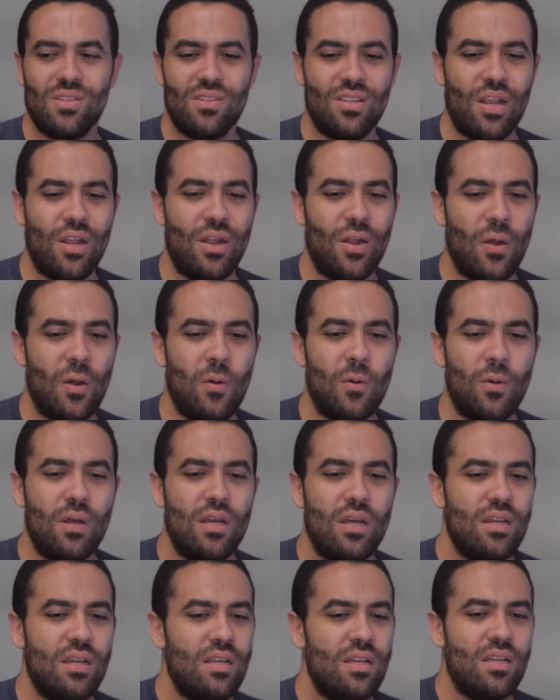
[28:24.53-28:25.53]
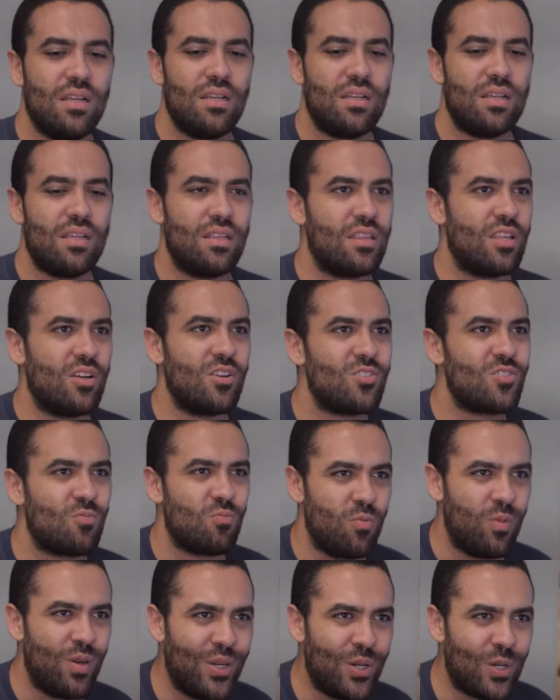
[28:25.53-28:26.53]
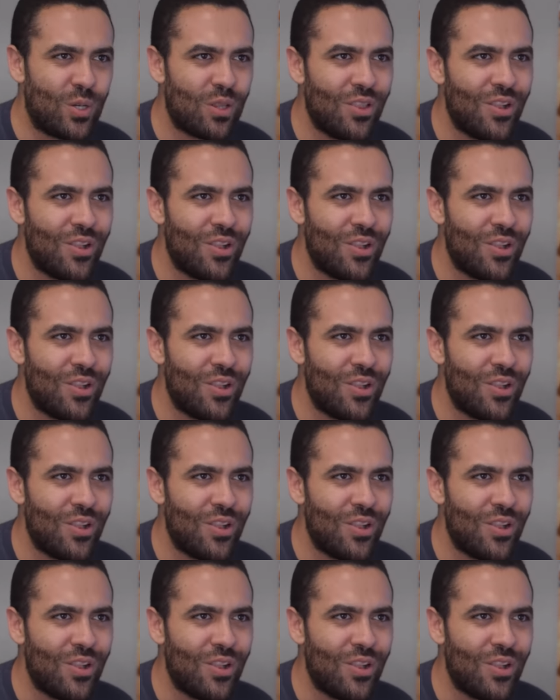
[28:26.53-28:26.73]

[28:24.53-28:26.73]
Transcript: you know there's weird